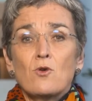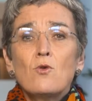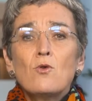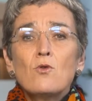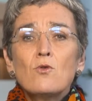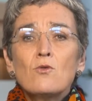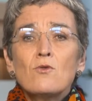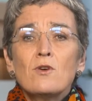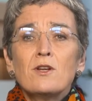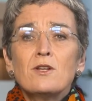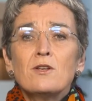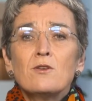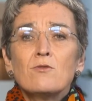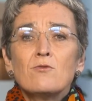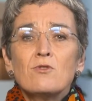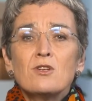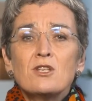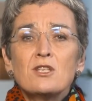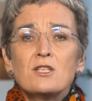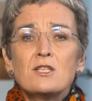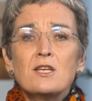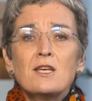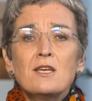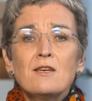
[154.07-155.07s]
already
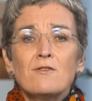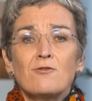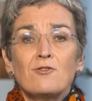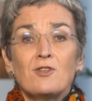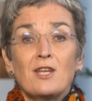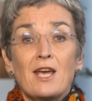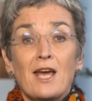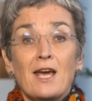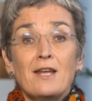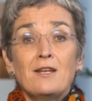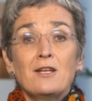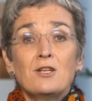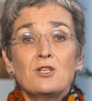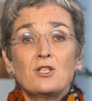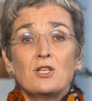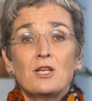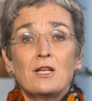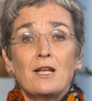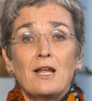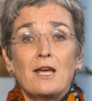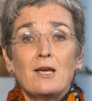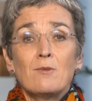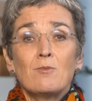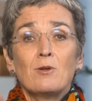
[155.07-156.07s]
received the energy
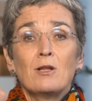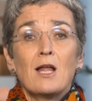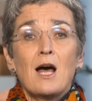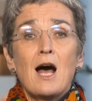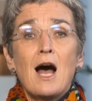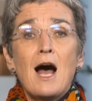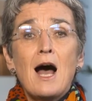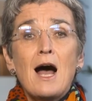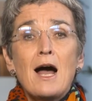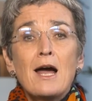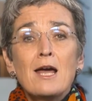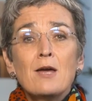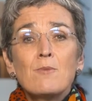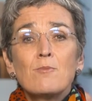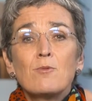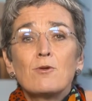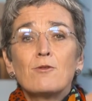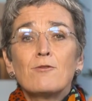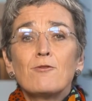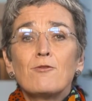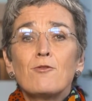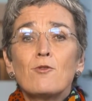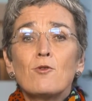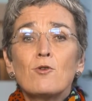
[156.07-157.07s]
label
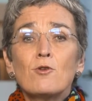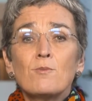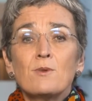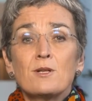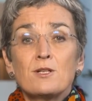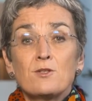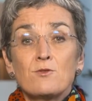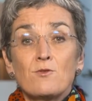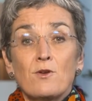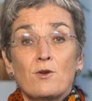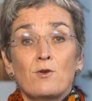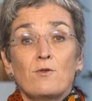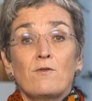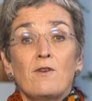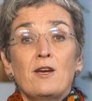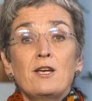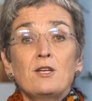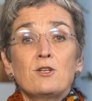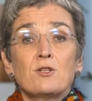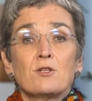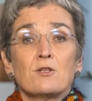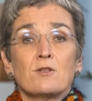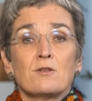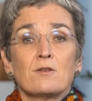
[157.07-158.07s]
high-performance
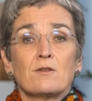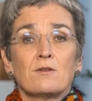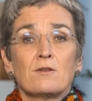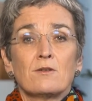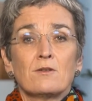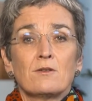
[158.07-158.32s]
renovation.